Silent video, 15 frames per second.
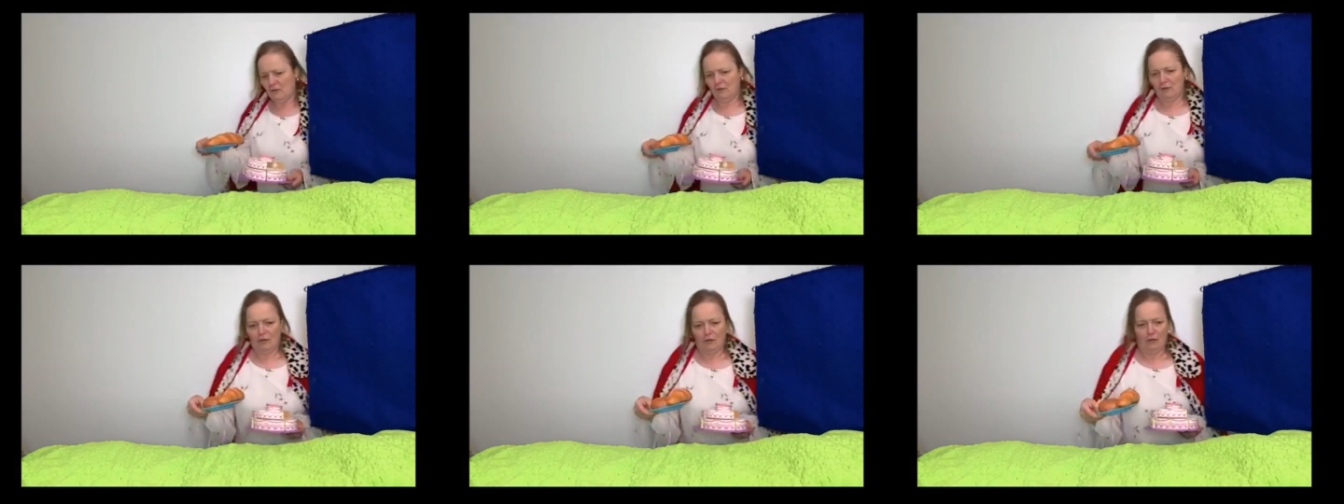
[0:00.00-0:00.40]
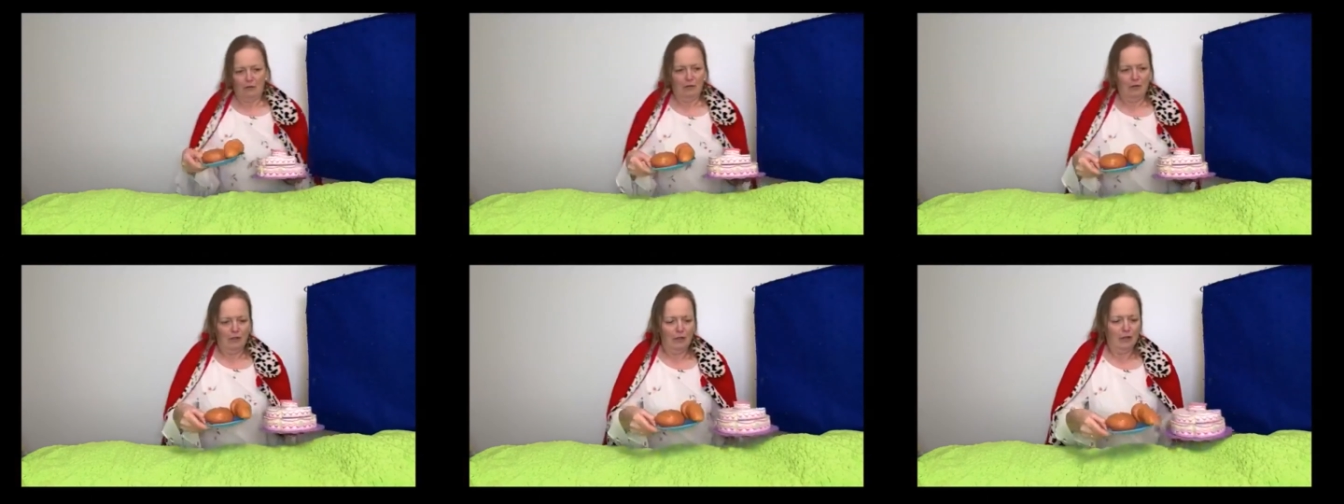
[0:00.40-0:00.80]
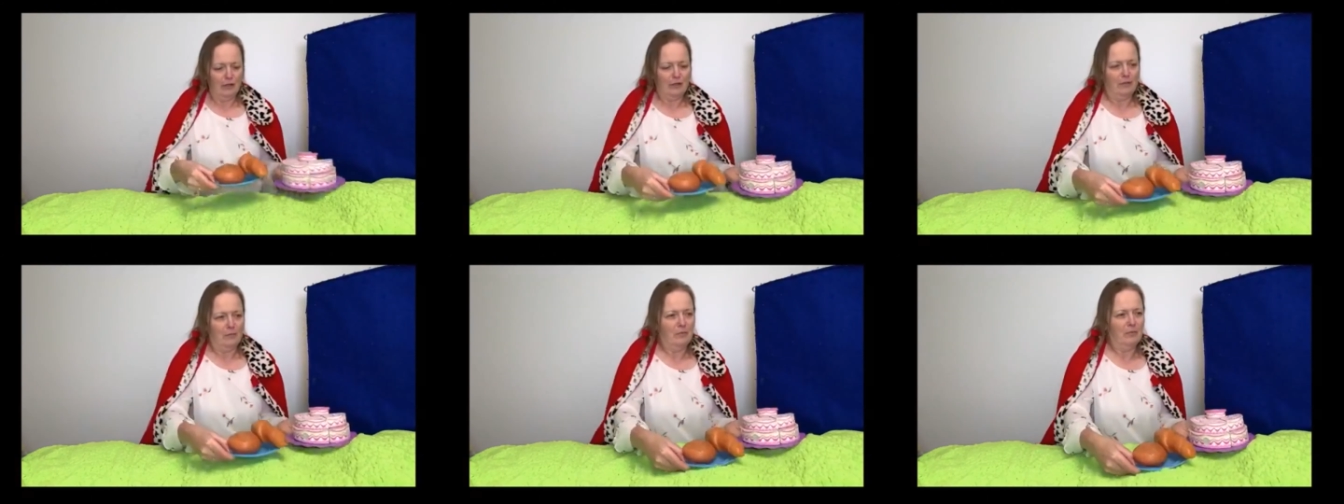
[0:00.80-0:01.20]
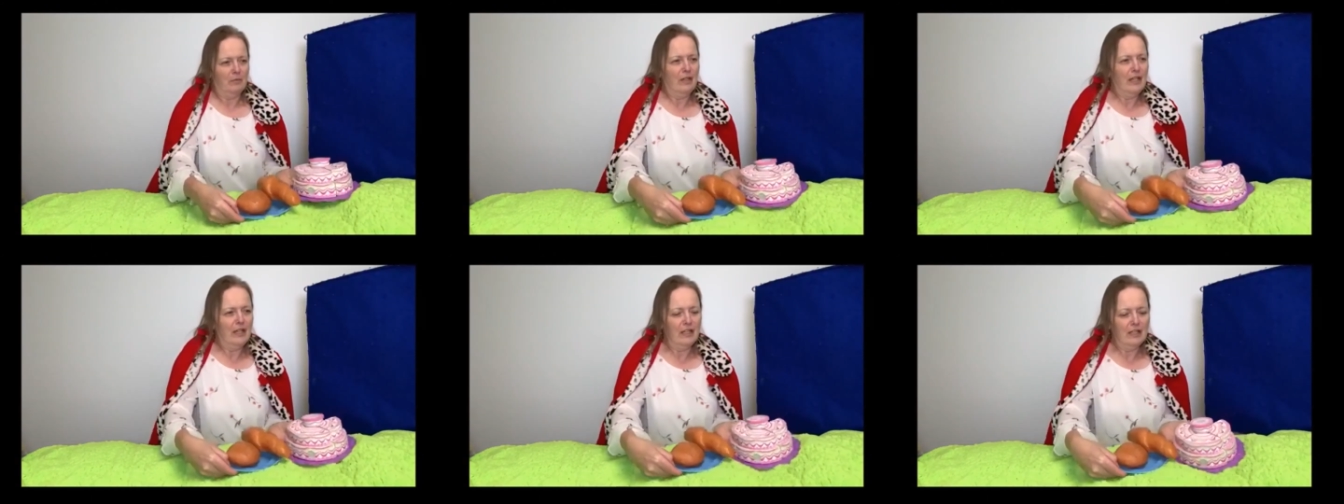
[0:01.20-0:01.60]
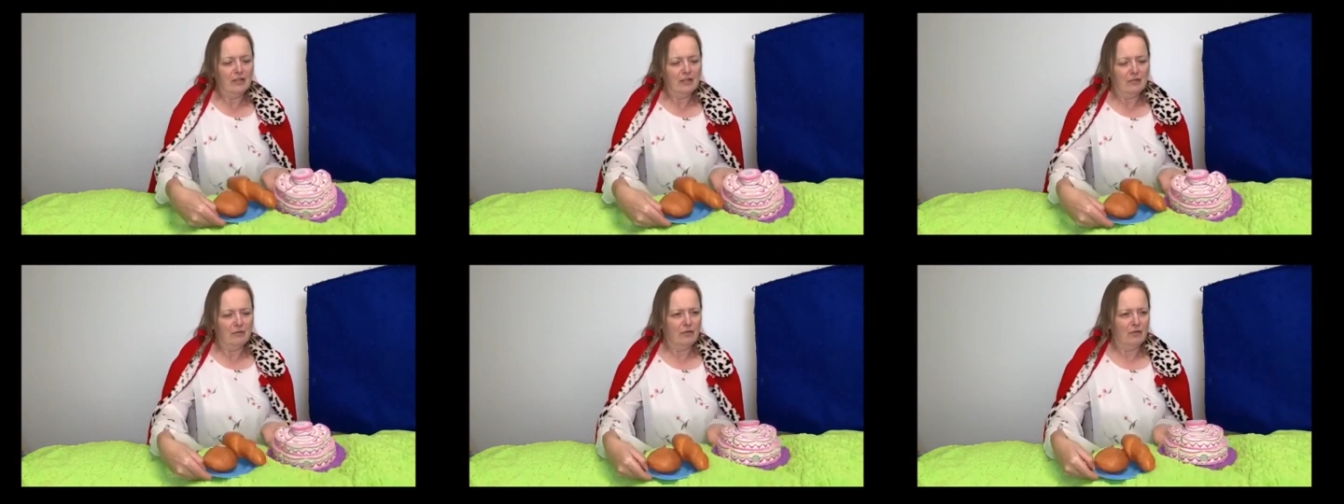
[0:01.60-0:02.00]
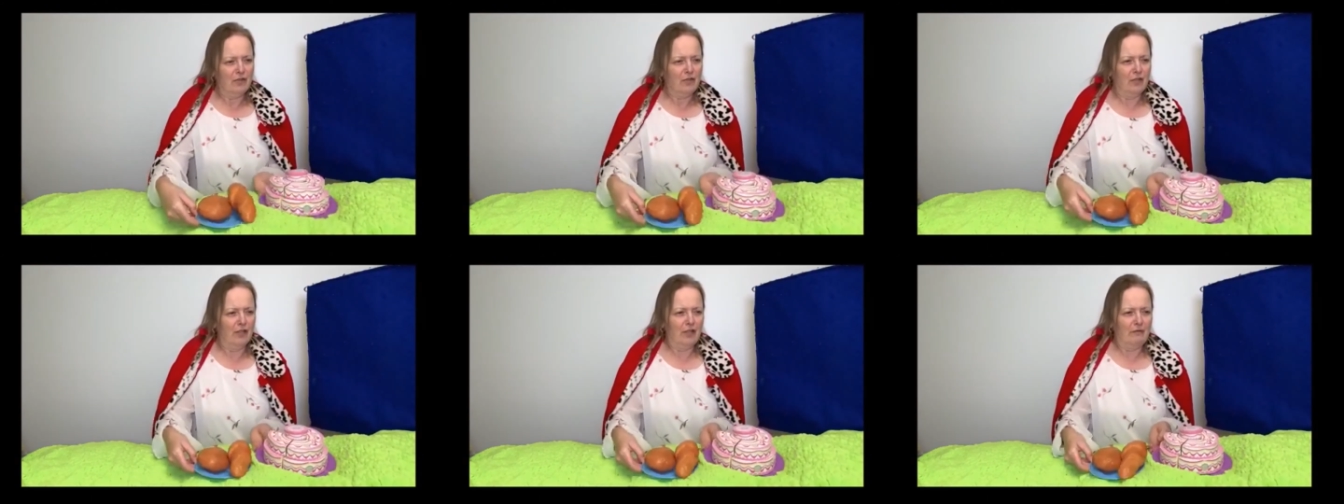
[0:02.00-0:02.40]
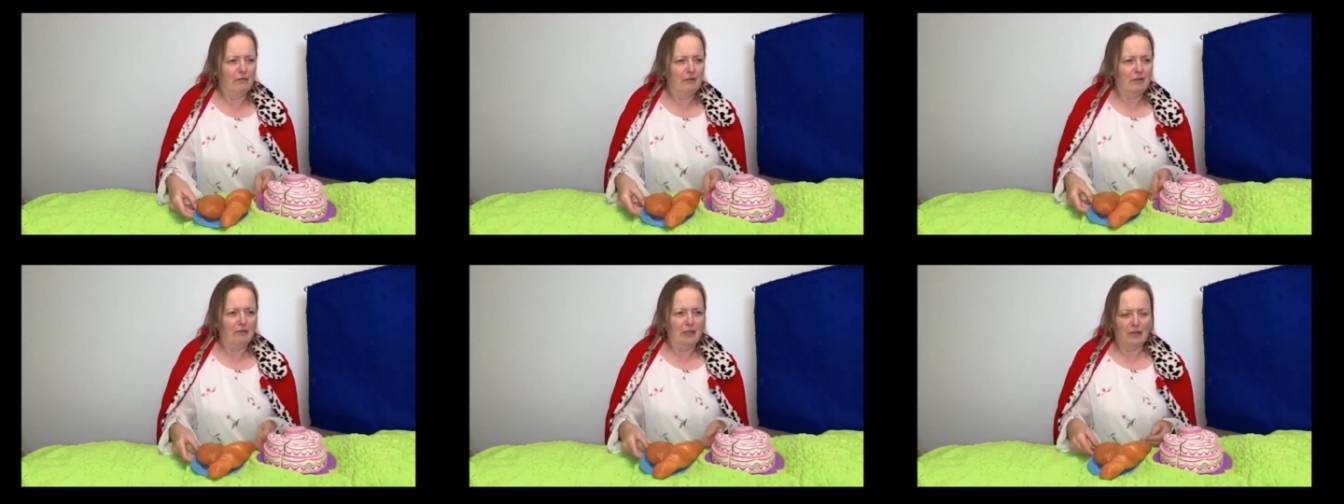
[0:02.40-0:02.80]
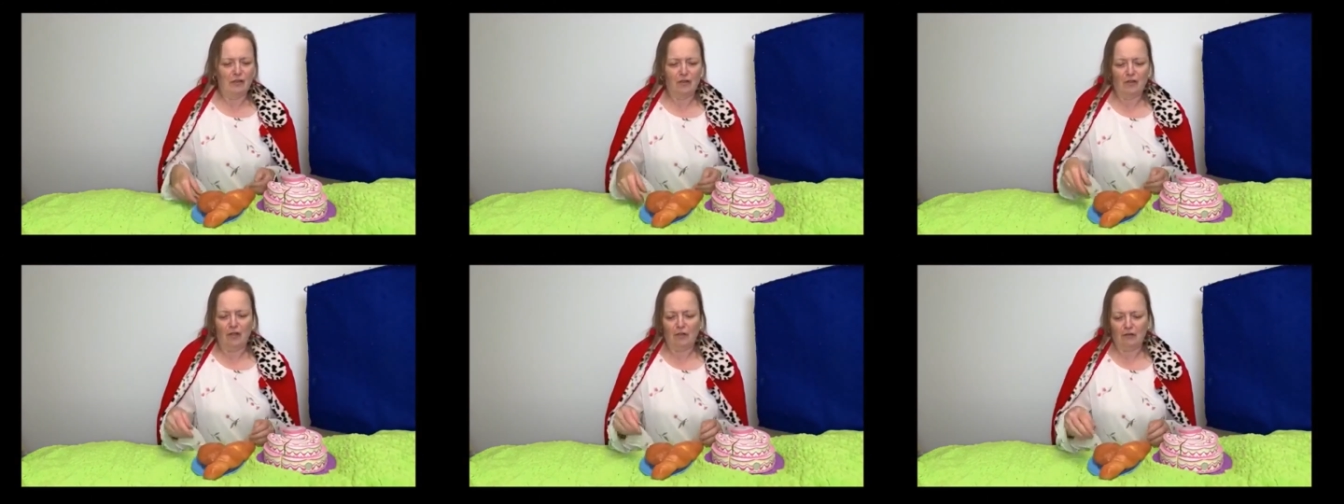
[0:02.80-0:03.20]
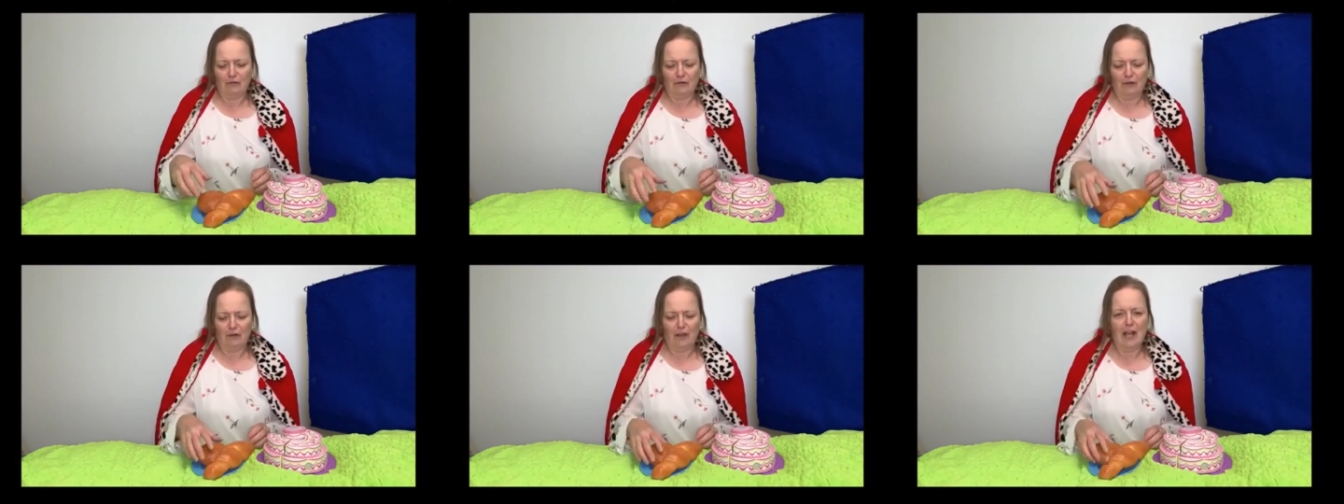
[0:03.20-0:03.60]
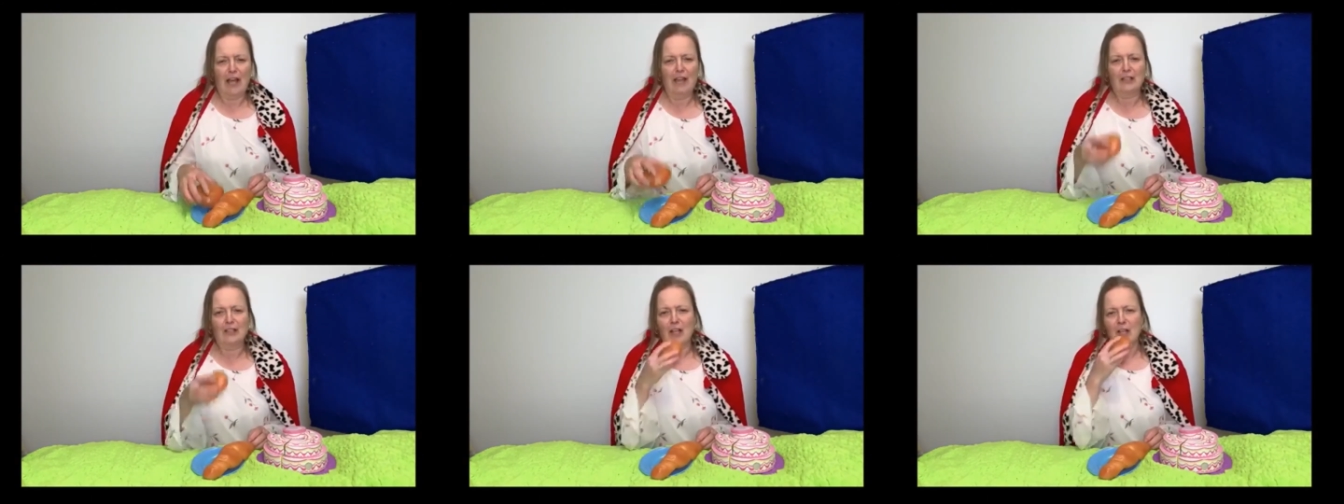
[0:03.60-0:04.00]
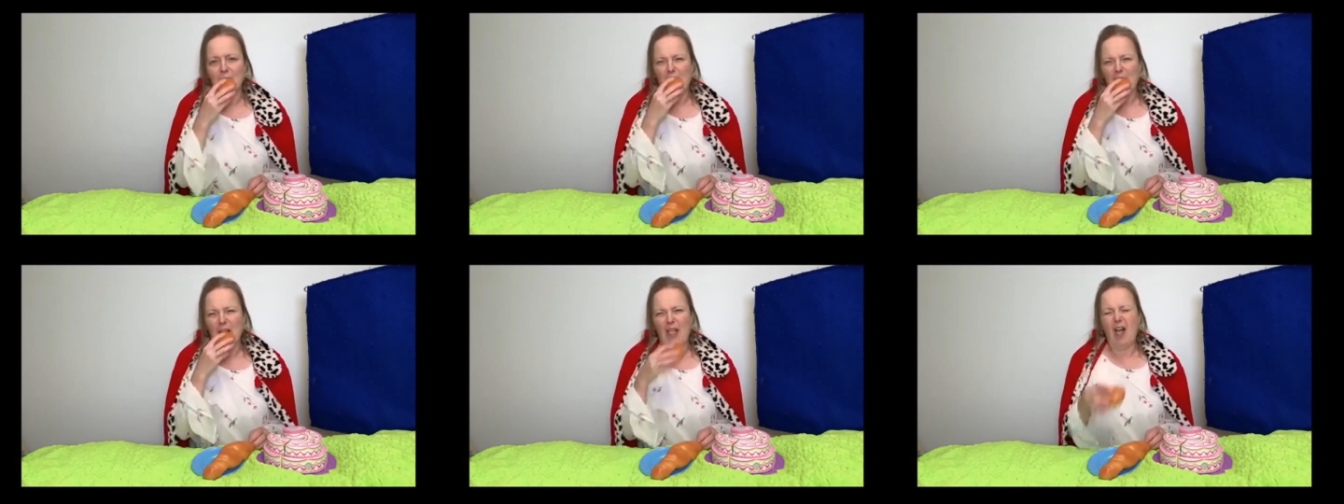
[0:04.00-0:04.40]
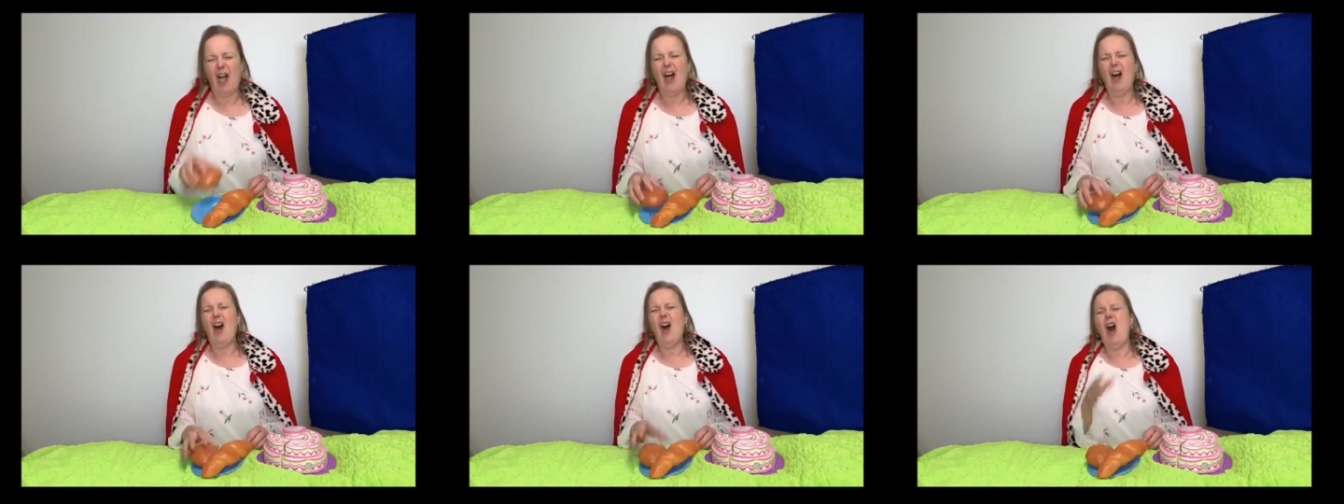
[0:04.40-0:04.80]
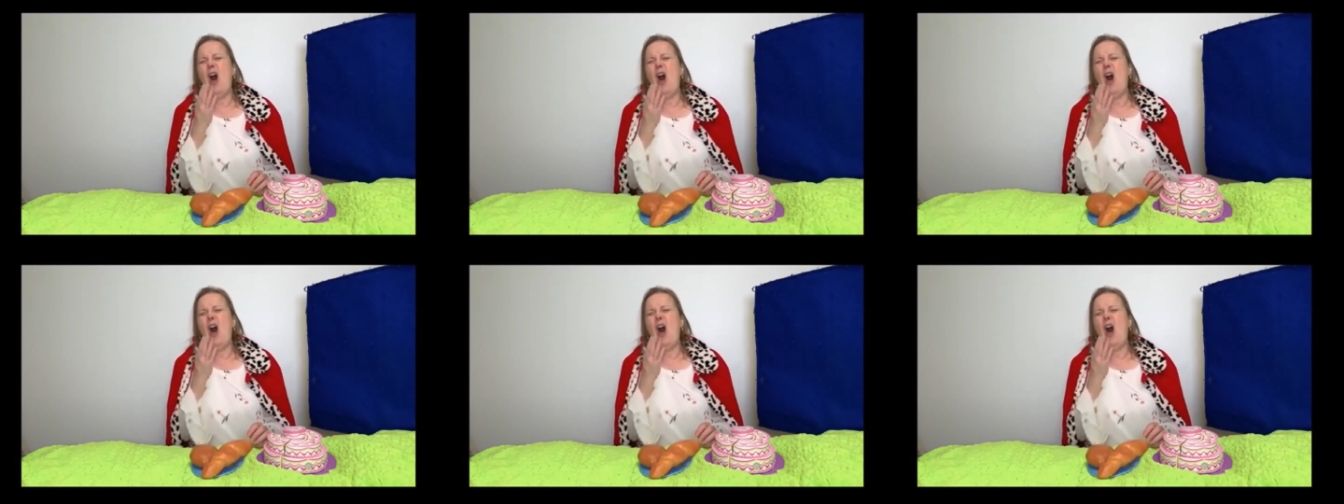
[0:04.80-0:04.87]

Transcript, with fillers: Cake, some bread. Surely we don't need salt for that. Oh!